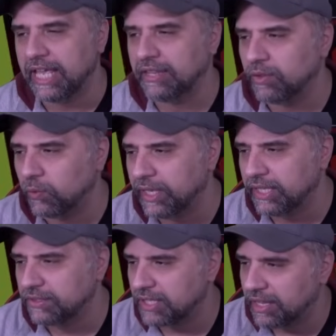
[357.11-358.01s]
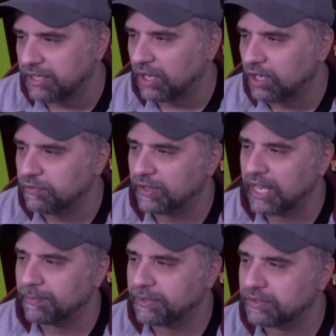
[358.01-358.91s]
in the wingers and the
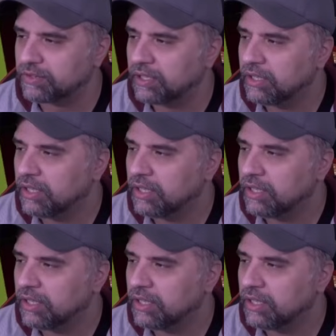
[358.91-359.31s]
overlappers.